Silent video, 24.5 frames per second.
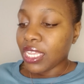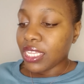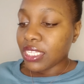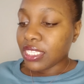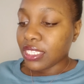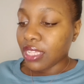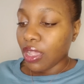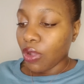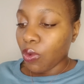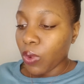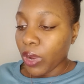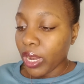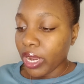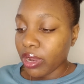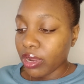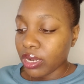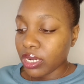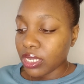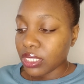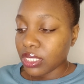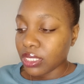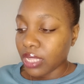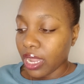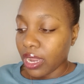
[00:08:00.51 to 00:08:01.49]
So we're
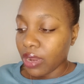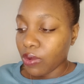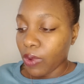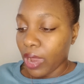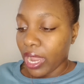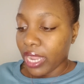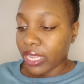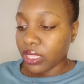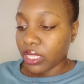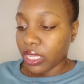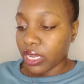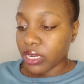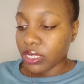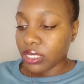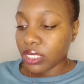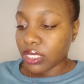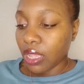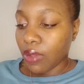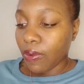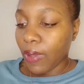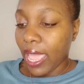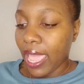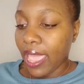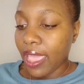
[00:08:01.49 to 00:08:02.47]
going to start right there.
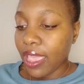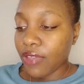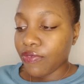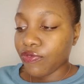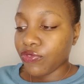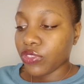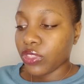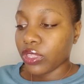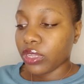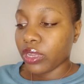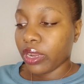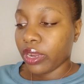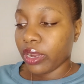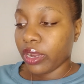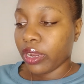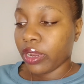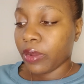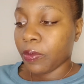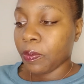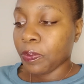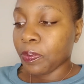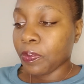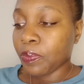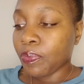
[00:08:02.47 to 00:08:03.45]
So
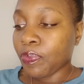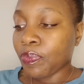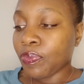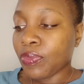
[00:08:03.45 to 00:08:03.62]
after